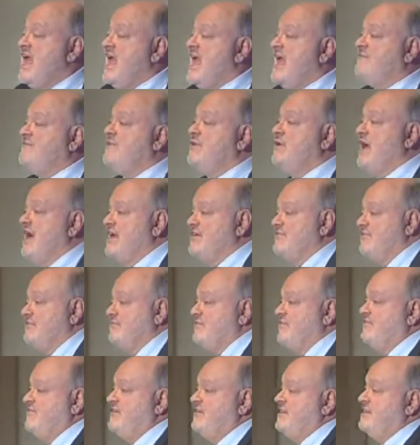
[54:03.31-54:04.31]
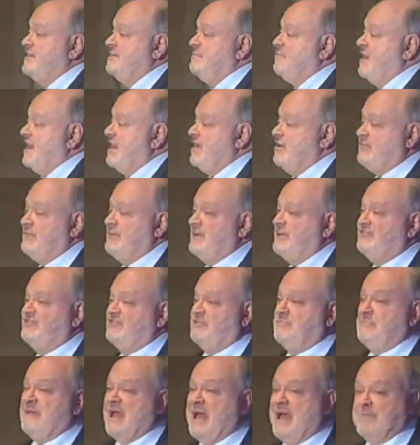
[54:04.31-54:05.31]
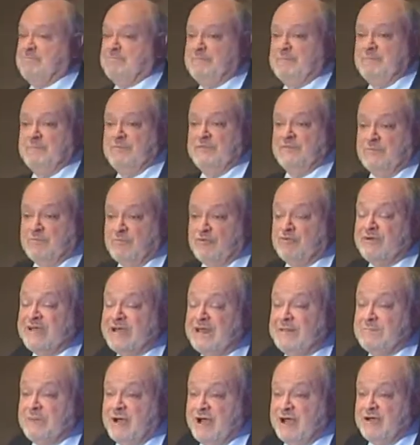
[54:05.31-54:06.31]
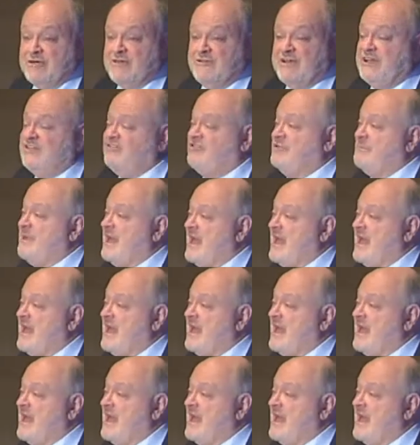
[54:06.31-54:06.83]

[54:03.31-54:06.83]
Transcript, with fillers: Have you guys ever seen the bioregion map, the marine bioregion